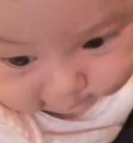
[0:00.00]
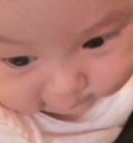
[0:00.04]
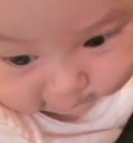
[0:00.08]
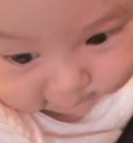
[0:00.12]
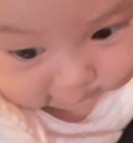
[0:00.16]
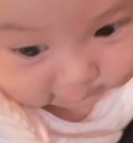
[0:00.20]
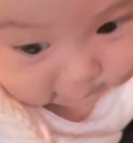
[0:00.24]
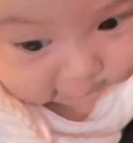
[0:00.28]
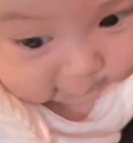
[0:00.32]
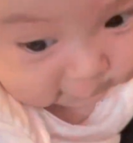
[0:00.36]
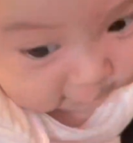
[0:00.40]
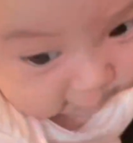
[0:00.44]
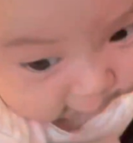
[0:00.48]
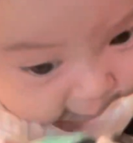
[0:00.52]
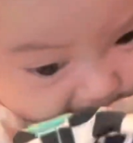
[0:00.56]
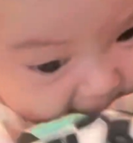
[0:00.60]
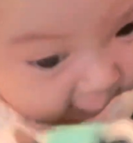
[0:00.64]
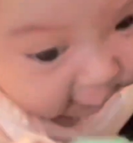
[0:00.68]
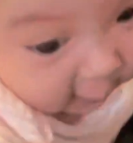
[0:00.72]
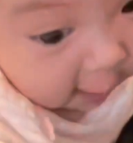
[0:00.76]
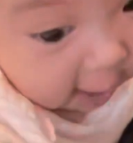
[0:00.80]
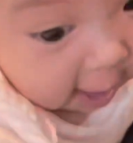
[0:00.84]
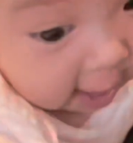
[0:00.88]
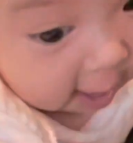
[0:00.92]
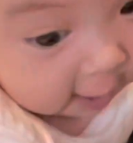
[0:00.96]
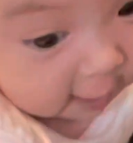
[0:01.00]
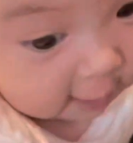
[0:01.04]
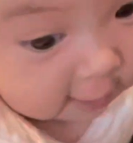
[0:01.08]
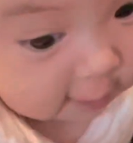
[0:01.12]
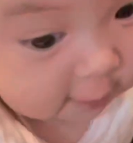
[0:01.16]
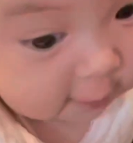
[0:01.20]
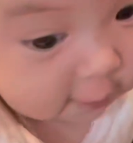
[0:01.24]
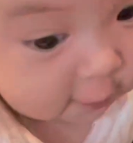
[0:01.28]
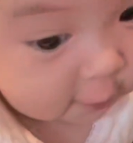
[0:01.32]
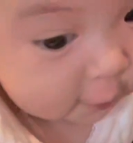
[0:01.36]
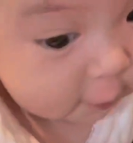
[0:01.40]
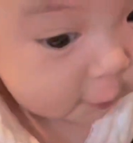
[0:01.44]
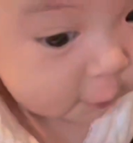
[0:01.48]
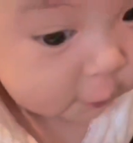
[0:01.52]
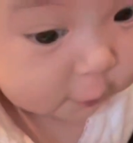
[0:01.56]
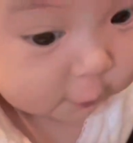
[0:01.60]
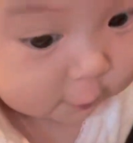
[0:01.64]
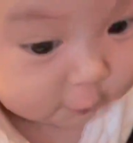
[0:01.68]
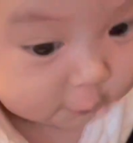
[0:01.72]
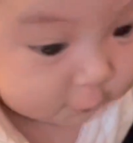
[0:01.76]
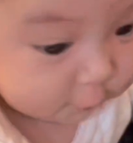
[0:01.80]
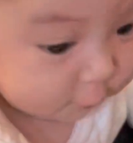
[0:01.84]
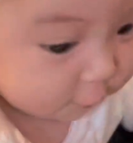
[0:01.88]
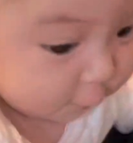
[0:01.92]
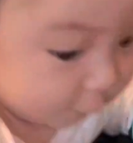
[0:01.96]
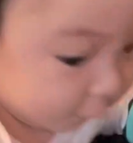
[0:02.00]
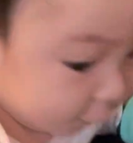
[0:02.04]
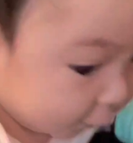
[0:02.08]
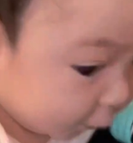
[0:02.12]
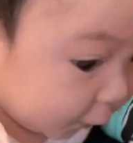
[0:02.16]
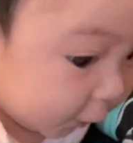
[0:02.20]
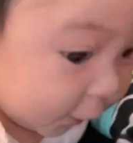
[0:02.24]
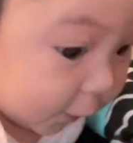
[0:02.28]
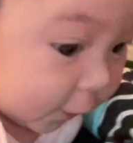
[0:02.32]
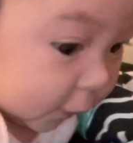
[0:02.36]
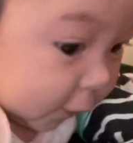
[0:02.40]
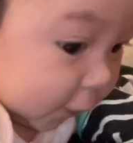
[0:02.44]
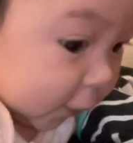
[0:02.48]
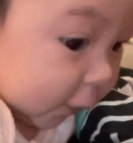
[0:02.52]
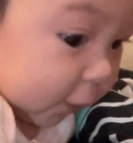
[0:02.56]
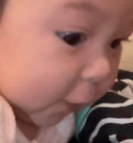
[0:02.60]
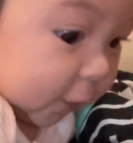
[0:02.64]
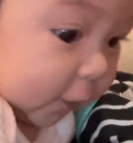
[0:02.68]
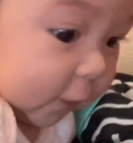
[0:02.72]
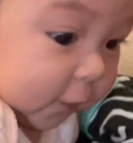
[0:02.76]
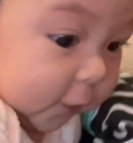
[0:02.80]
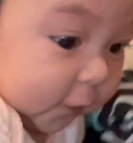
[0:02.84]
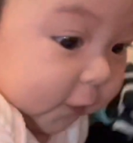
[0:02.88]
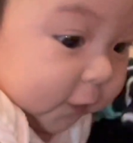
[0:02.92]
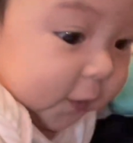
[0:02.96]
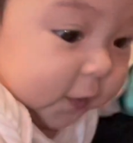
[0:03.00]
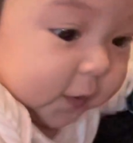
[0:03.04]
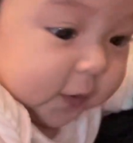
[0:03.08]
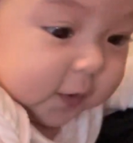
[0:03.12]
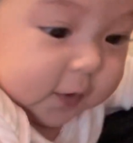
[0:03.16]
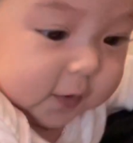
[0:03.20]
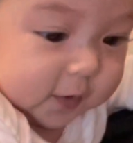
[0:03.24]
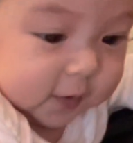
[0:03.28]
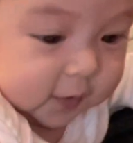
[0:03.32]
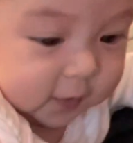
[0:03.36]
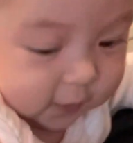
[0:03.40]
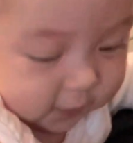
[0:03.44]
Whoa, black and white. Black and white.